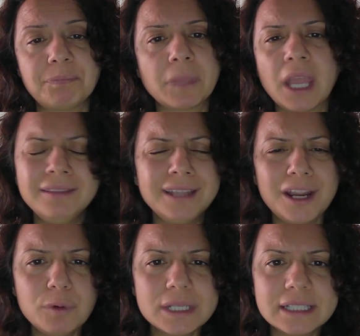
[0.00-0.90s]
and there
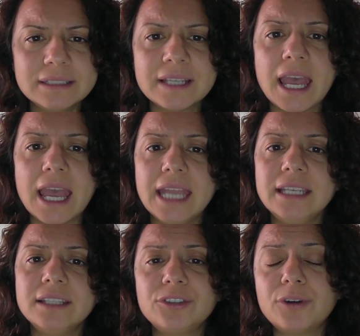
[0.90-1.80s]
wasn't any
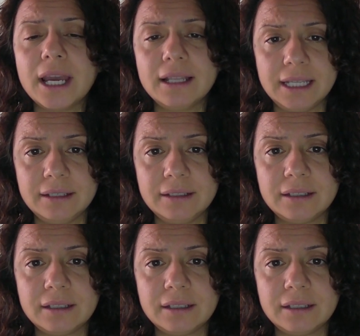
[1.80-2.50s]
dry land.